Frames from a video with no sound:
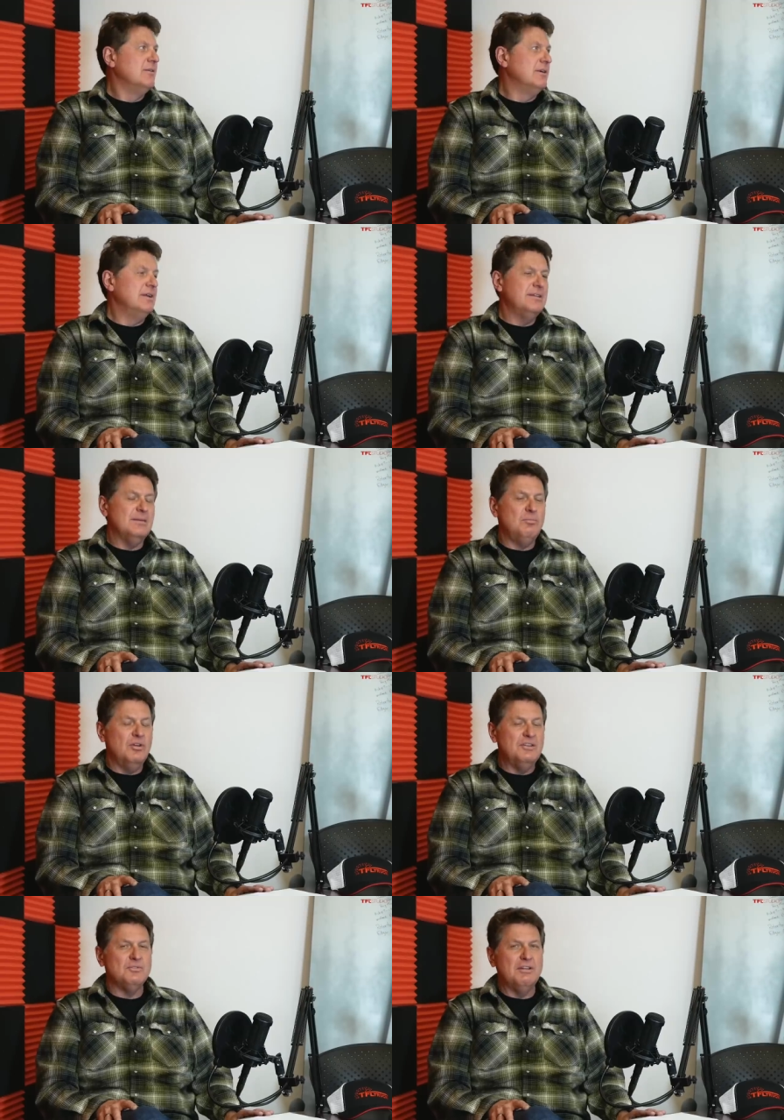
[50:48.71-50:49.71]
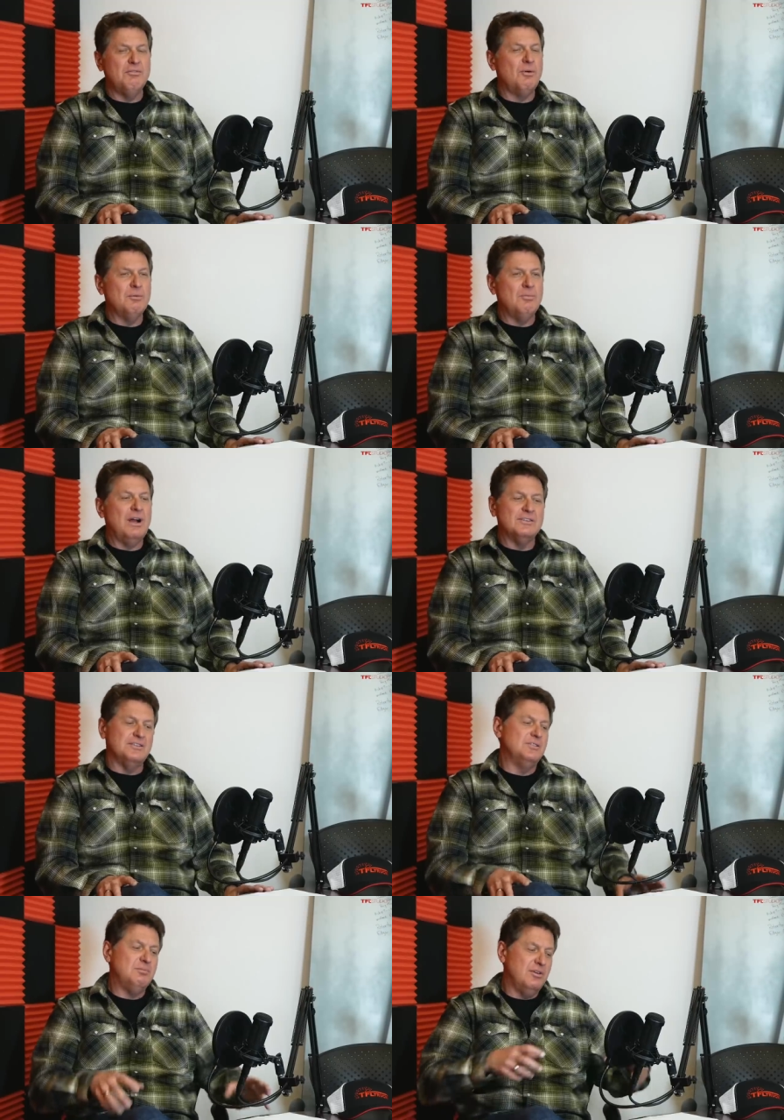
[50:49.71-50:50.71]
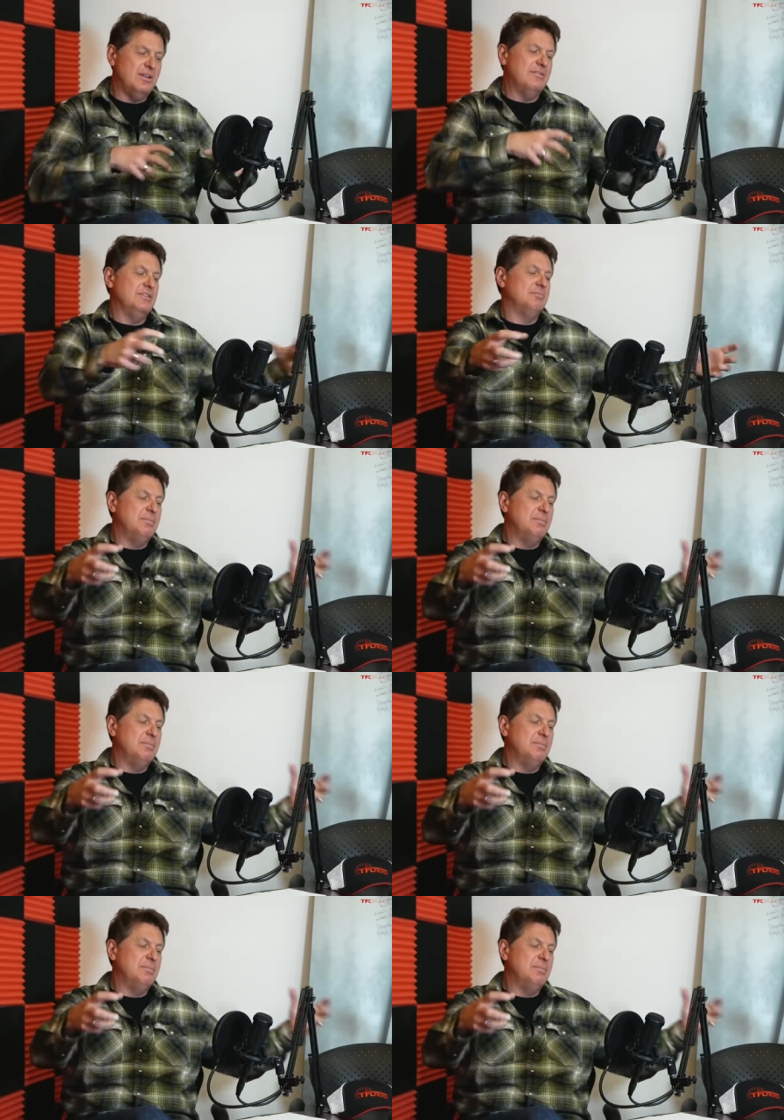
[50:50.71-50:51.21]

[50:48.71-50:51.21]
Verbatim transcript: it's a pretty straightforward process. You pull off this